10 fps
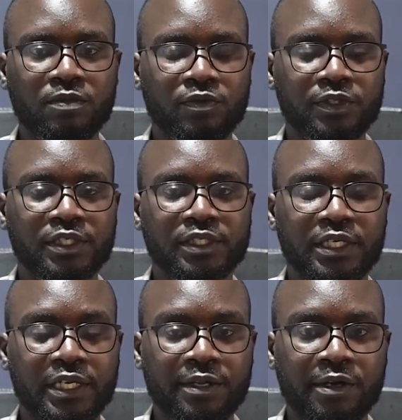which is
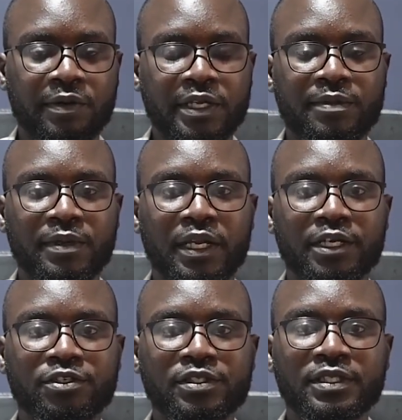our email
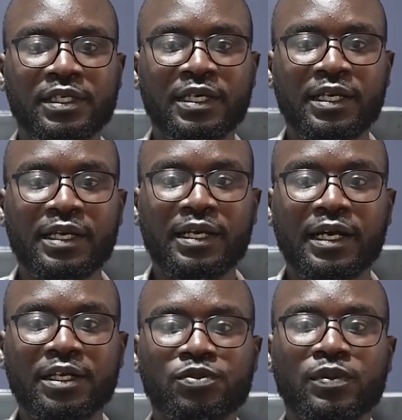address,
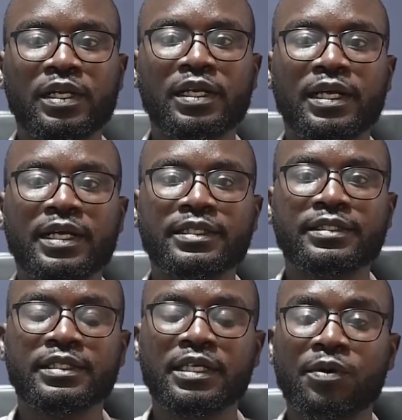as well
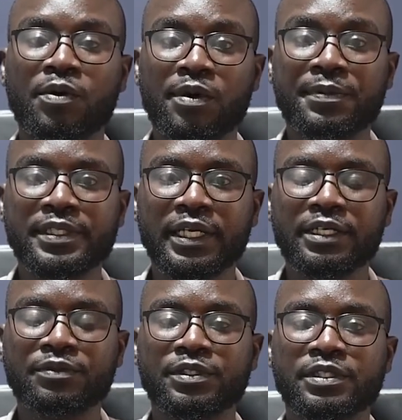as our
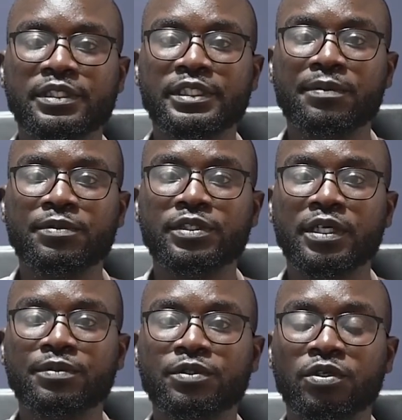website, which is
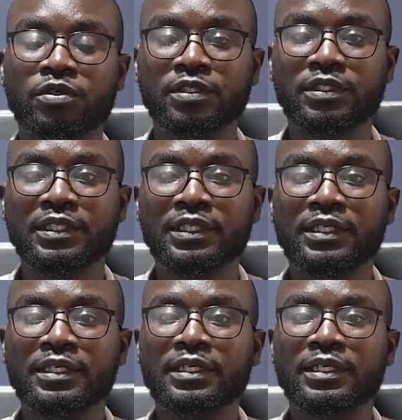
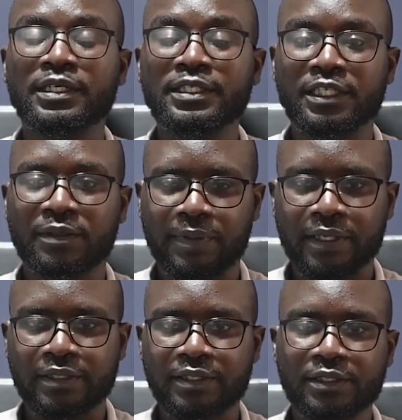
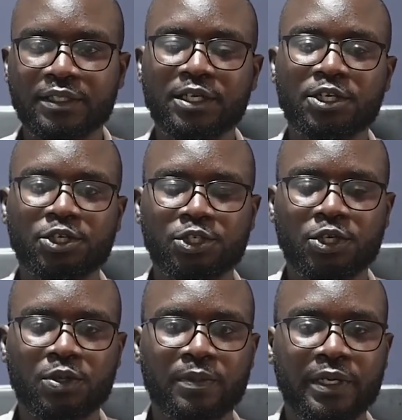
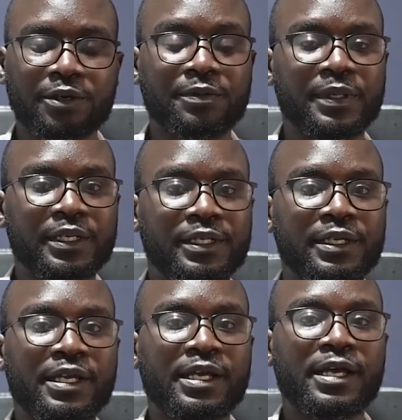www.linsetpartners.com. I repeat,
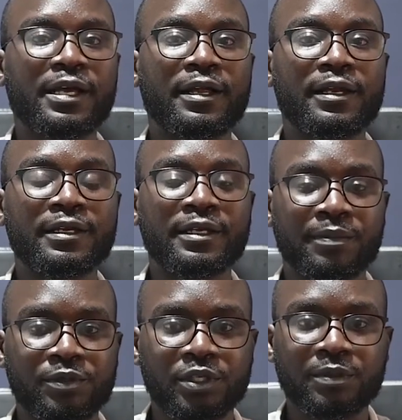
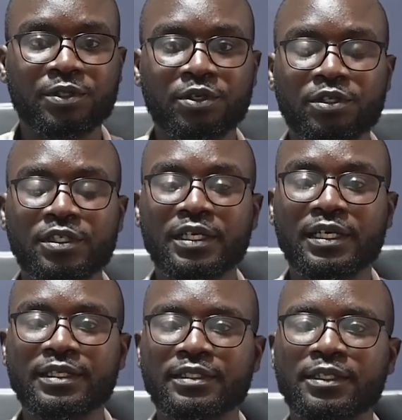
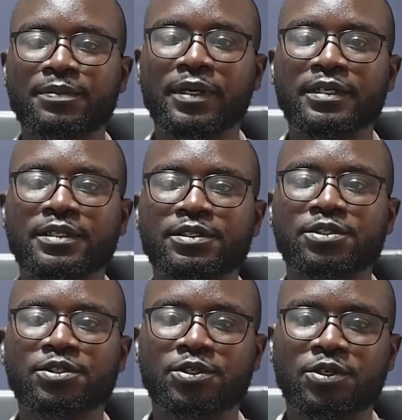
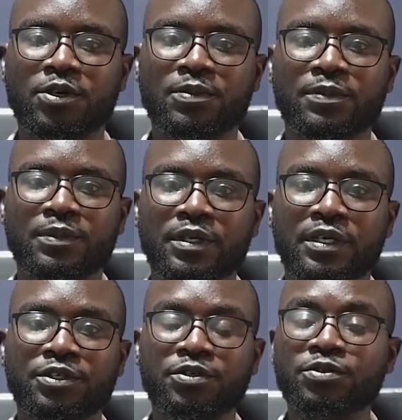www.linsetpartners.com.
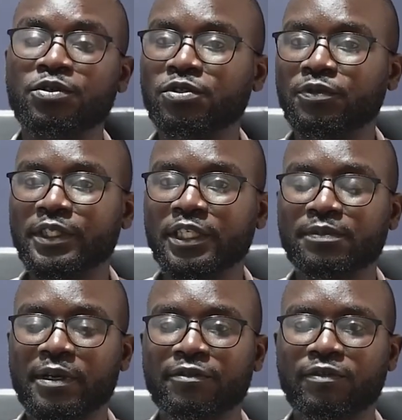You could also reach us
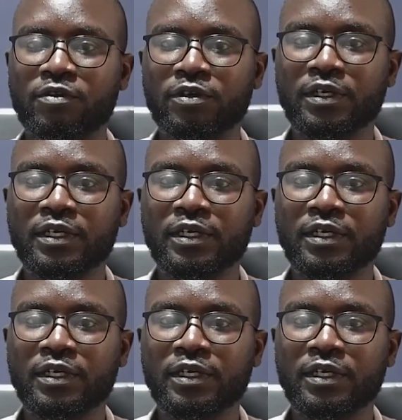by phone